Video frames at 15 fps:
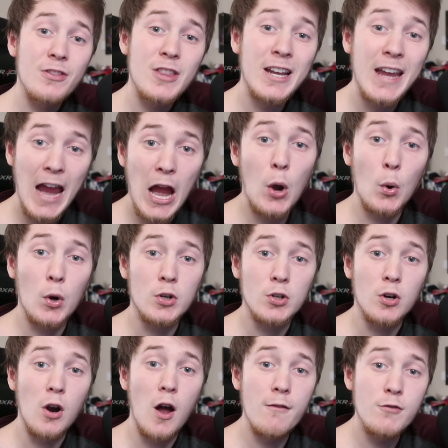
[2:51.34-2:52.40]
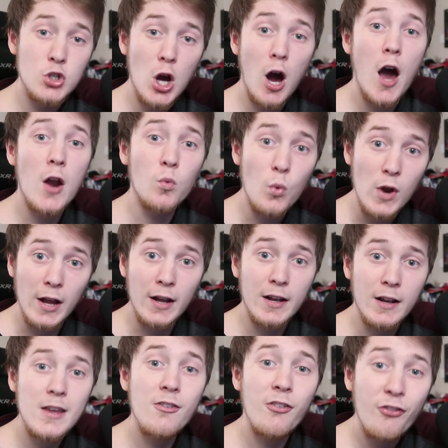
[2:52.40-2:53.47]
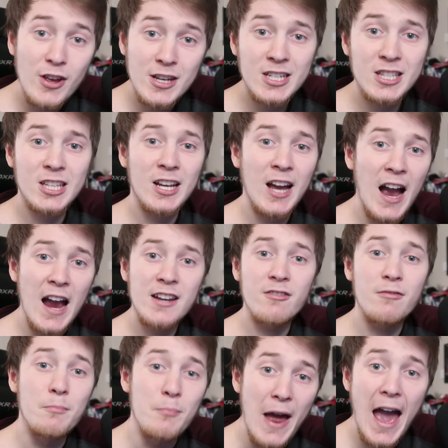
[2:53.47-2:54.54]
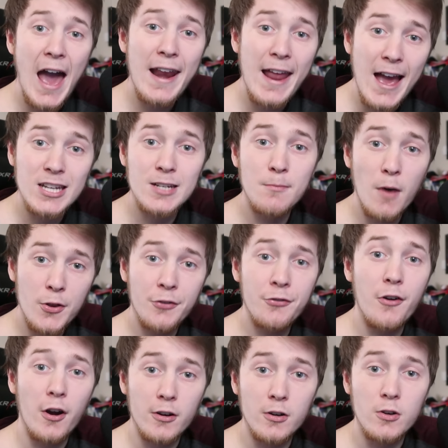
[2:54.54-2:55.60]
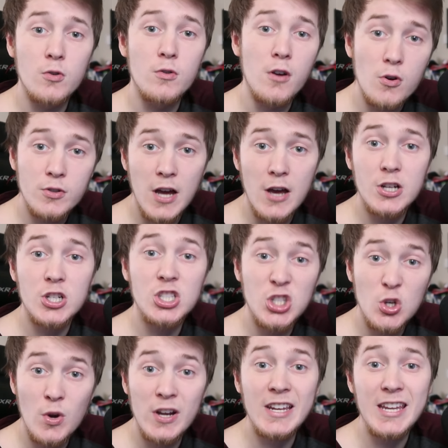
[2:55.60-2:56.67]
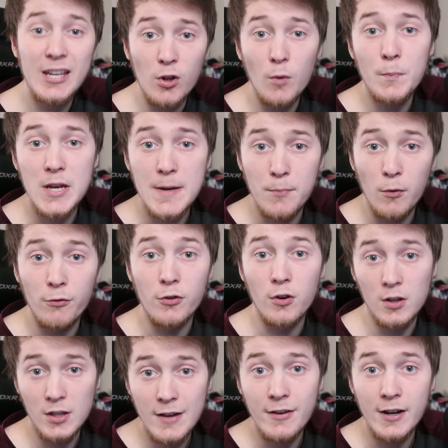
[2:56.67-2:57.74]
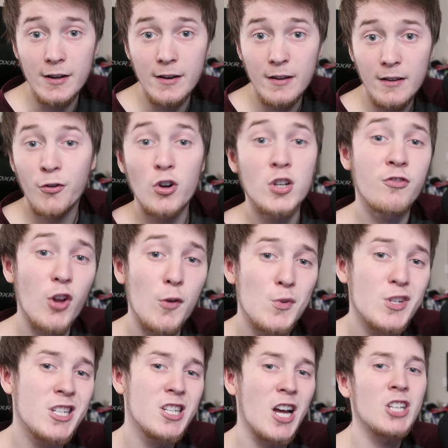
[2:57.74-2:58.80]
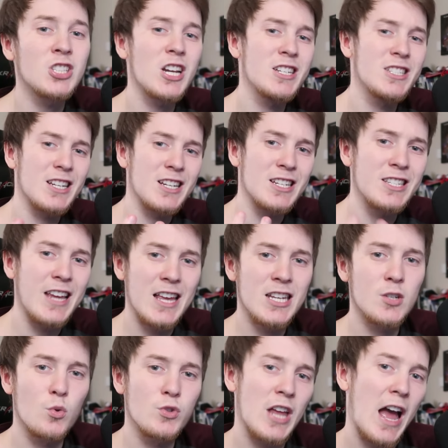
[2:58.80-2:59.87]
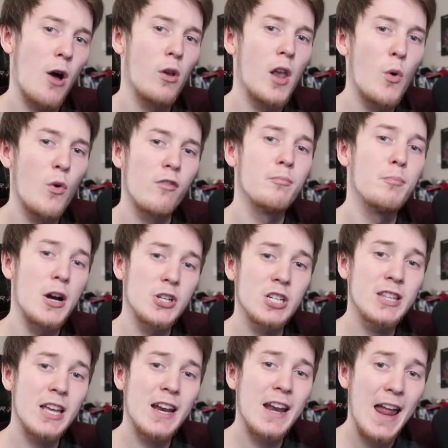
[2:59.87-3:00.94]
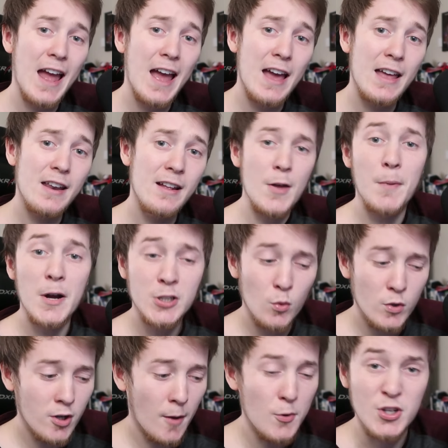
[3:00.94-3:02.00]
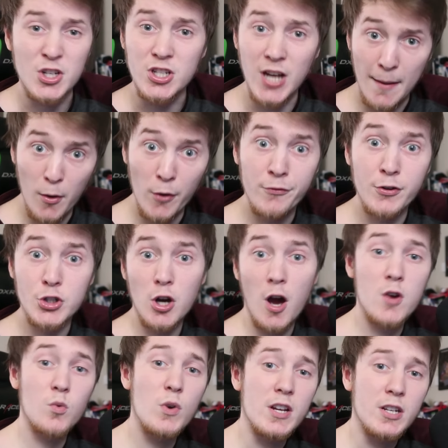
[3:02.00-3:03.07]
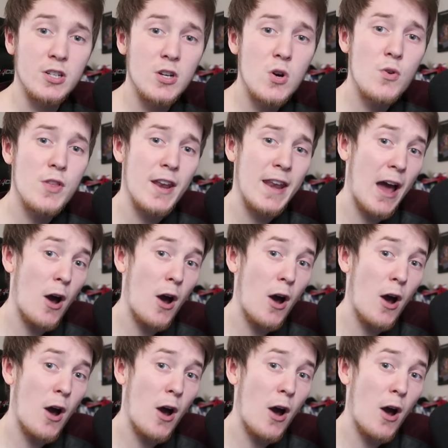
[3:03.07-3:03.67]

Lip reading: the character of John Wick. He fits the kind of badass motherfucker who knows how to shoot and kill people for a living. The first film was such a success with how low of budget that it had, and the budget was almost doubled for John Wick 2, that